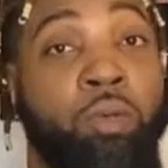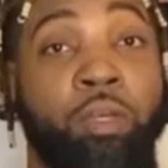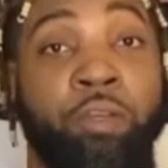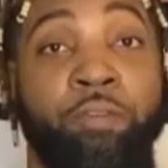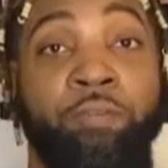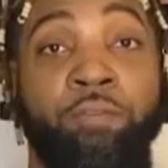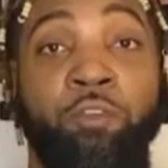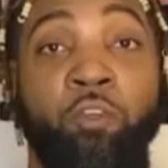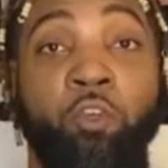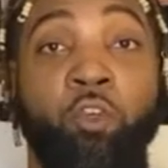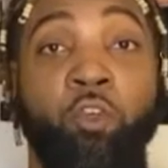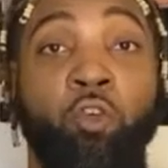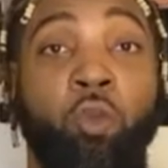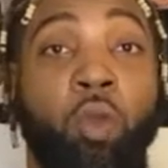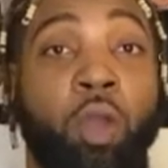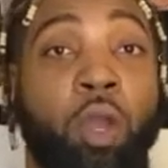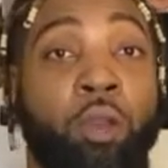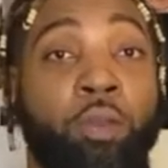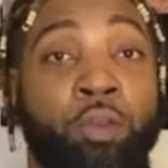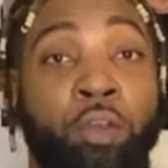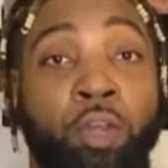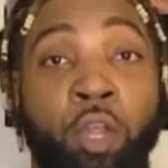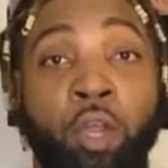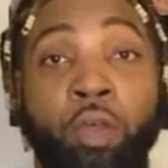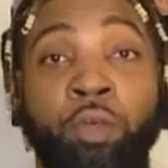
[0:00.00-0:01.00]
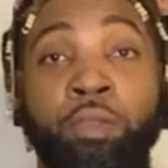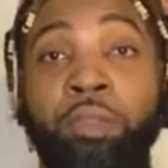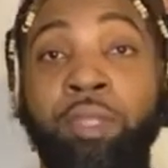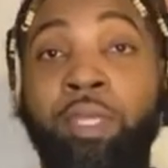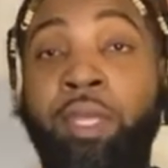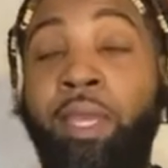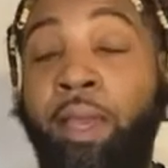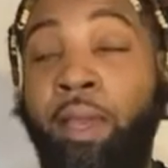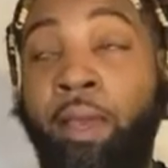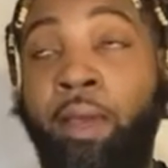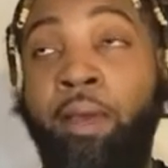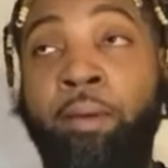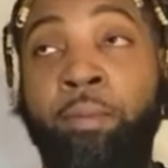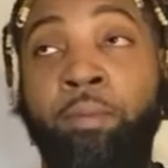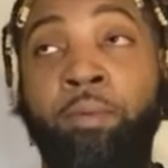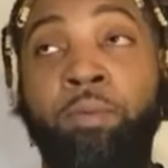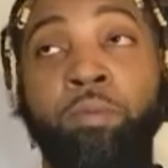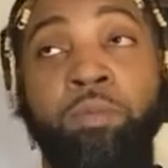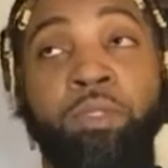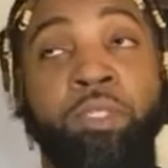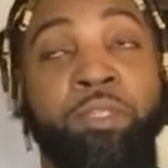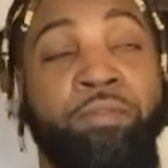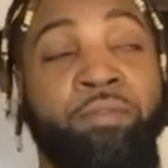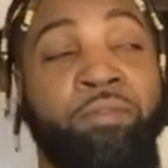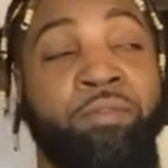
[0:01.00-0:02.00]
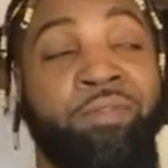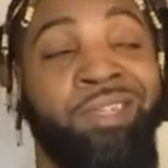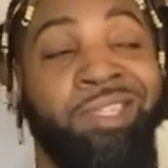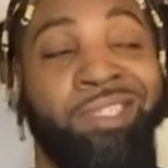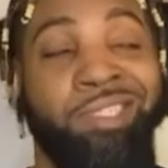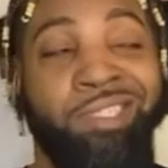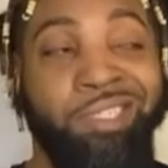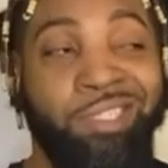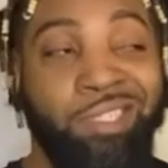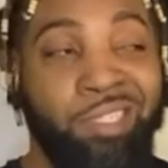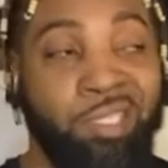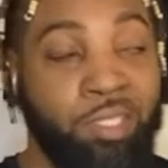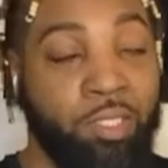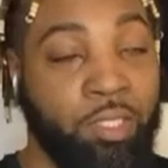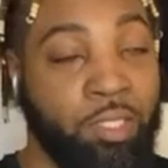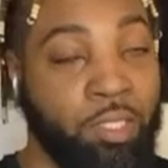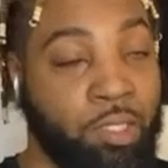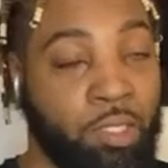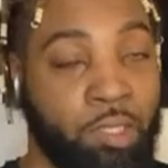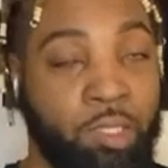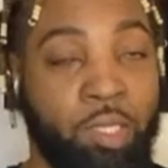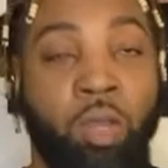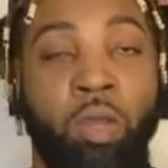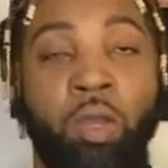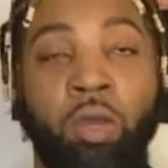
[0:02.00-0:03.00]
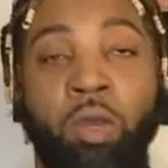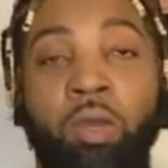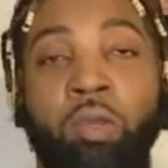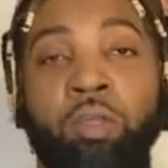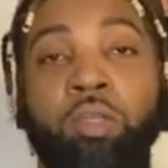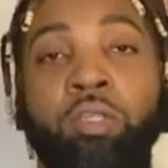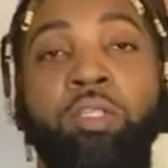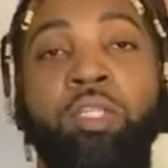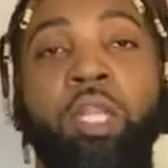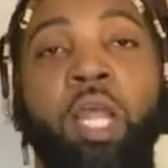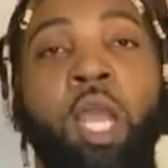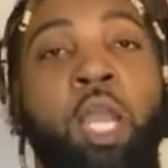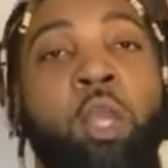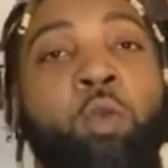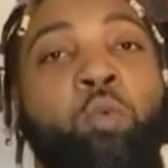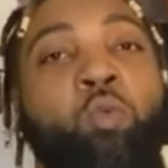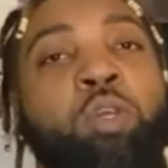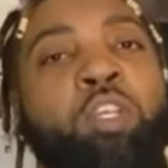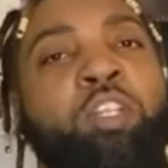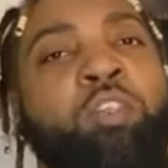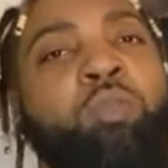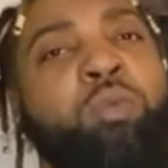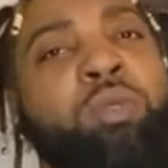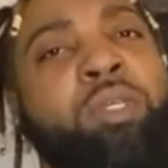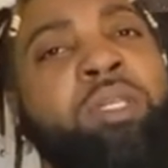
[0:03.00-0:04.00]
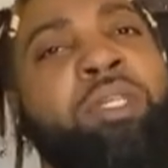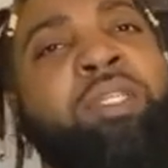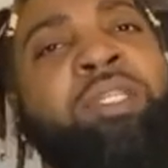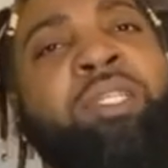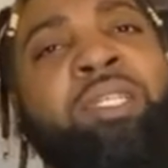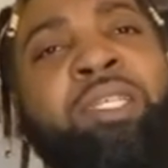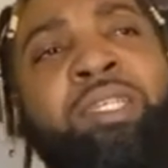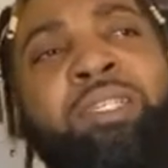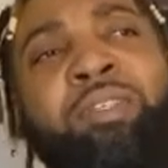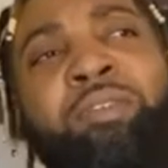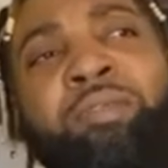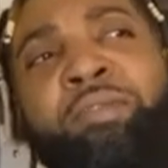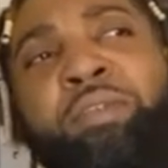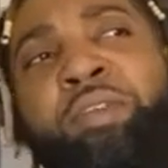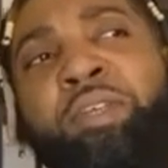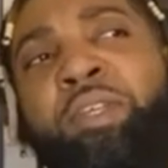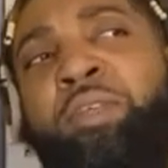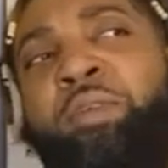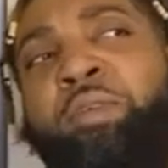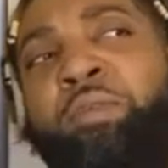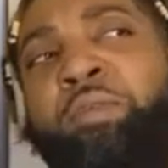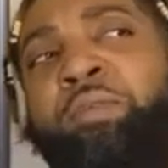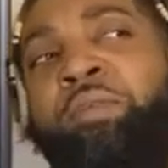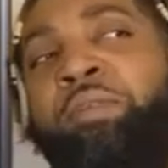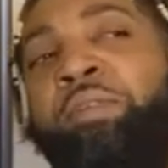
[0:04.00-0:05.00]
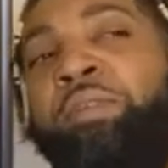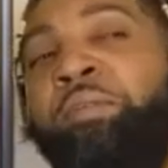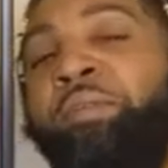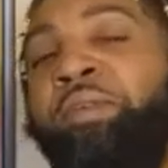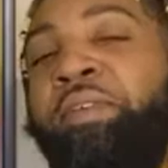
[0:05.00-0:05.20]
If you know the albums, if you listen to the songs, like, which one does it for you? Will it be